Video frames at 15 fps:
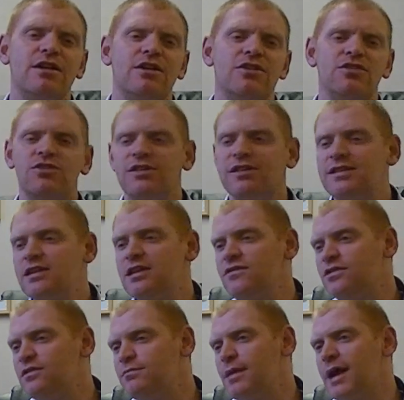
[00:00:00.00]
It doesn't
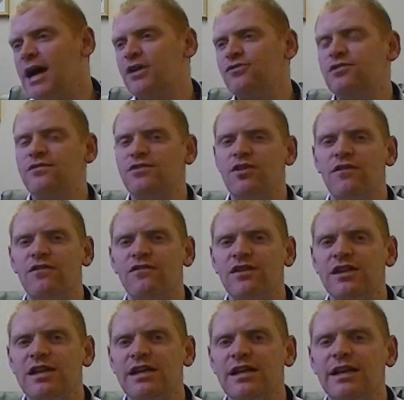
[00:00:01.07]
even matter if you're
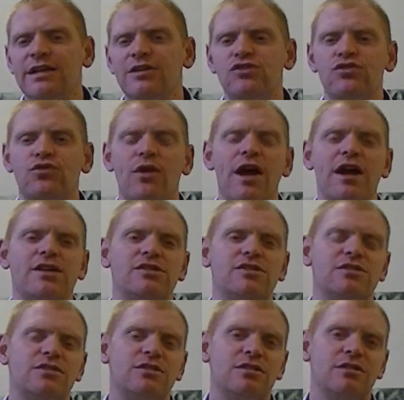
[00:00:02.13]
feeling
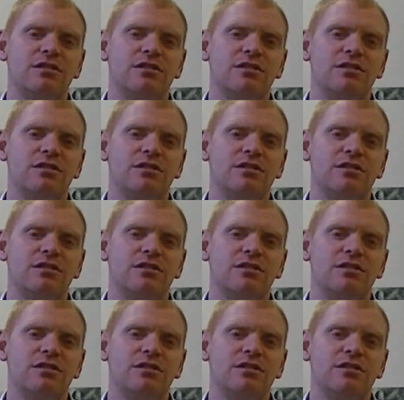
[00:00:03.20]
stressed.